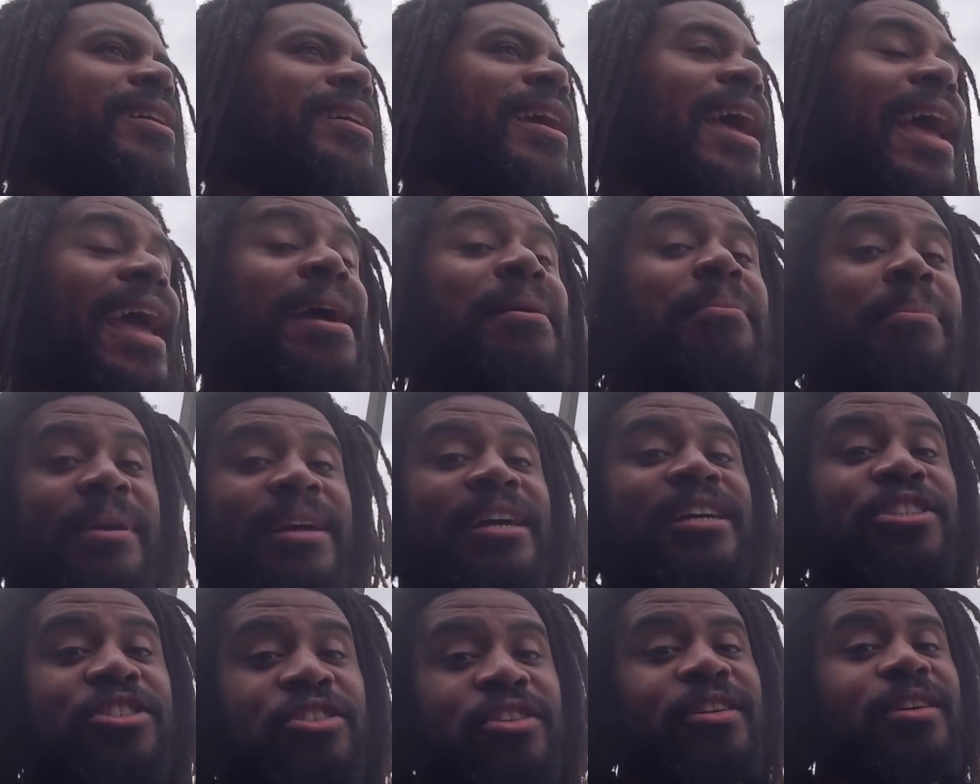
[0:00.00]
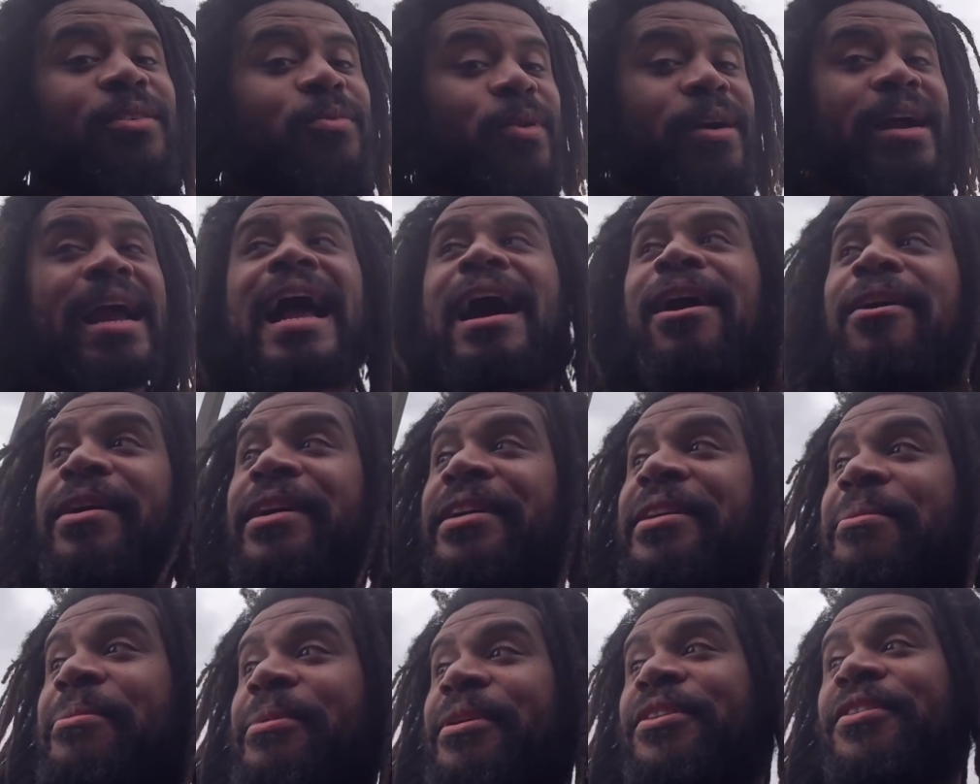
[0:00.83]
and because we're out
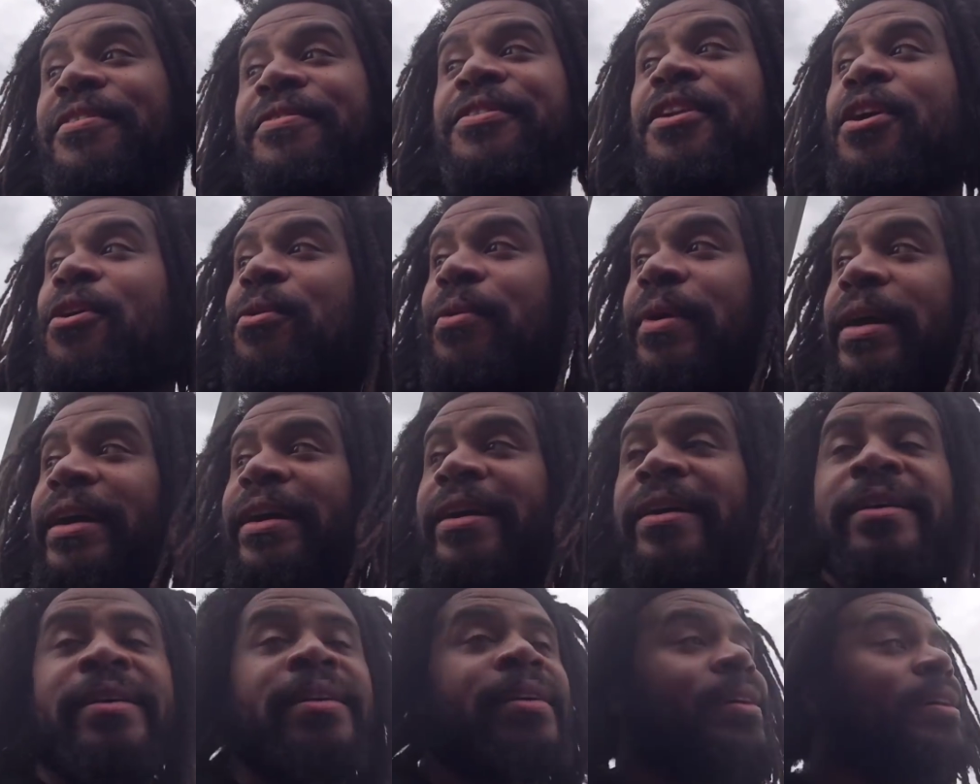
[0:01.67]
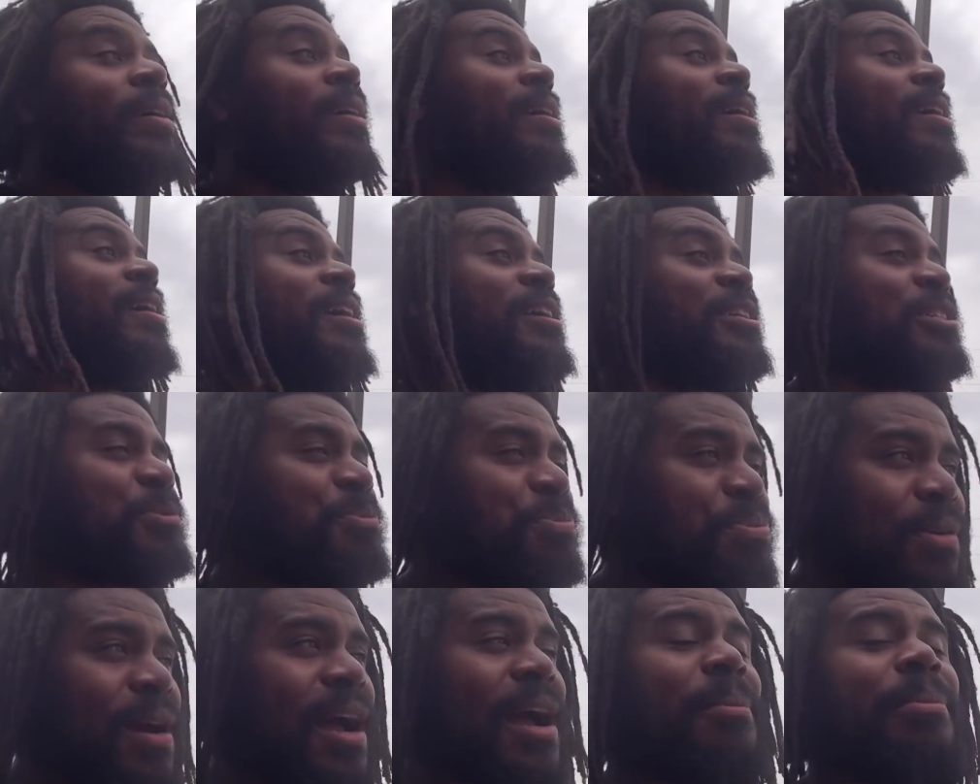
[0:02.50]
in the middle of nowhere, it's
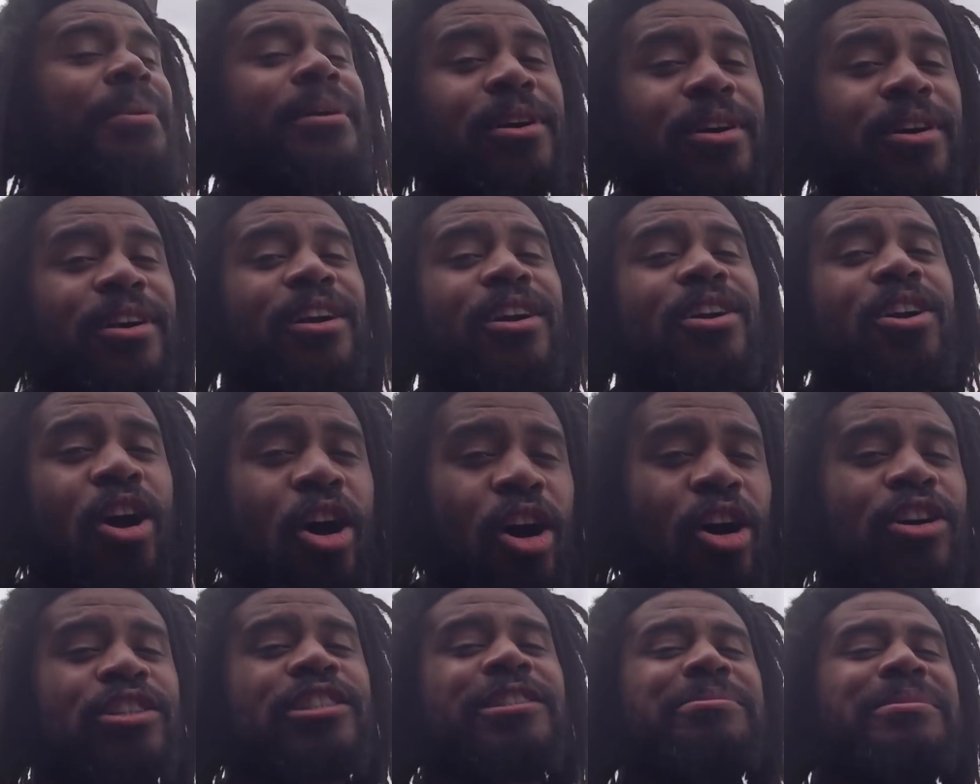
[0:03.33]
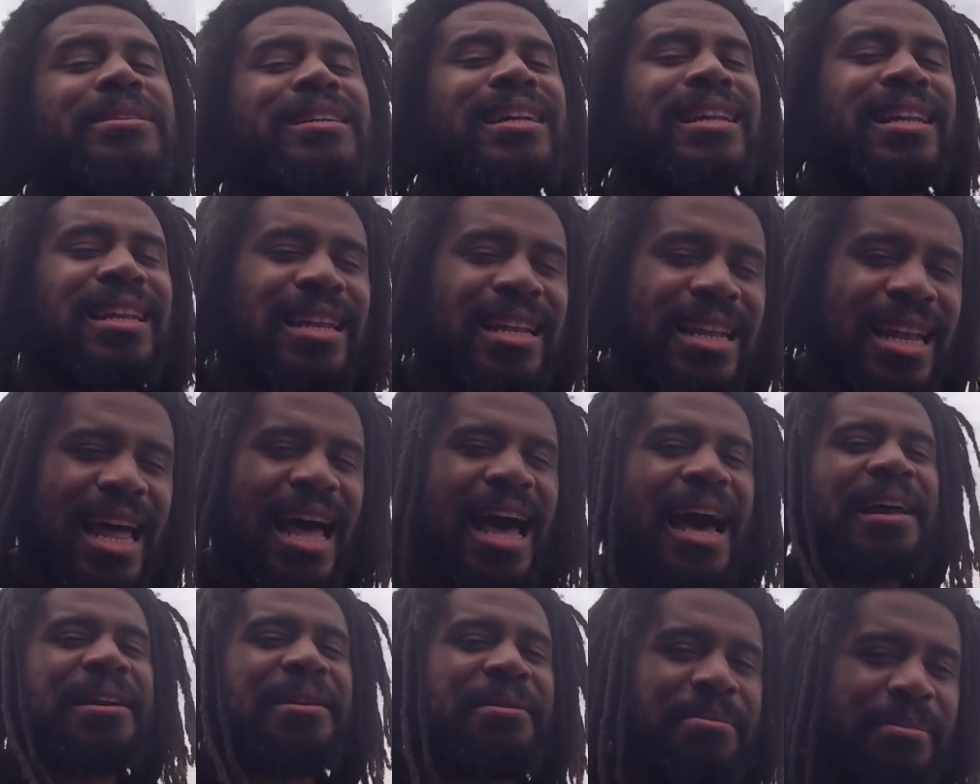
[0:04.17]
probably going to cost me a
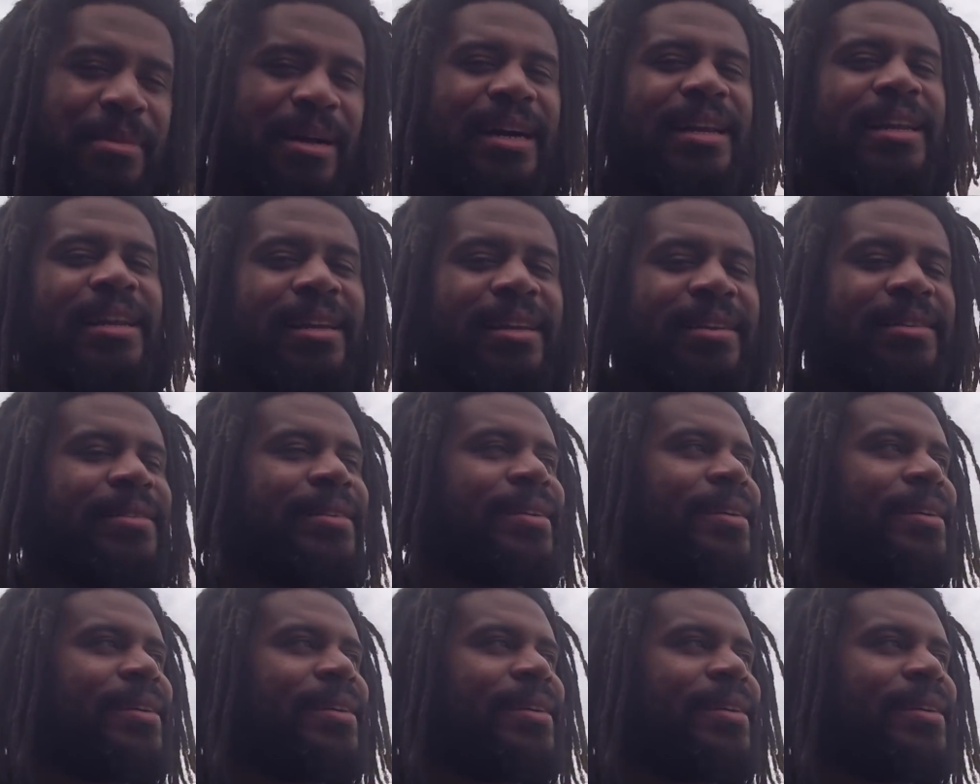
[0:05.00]
lot of money.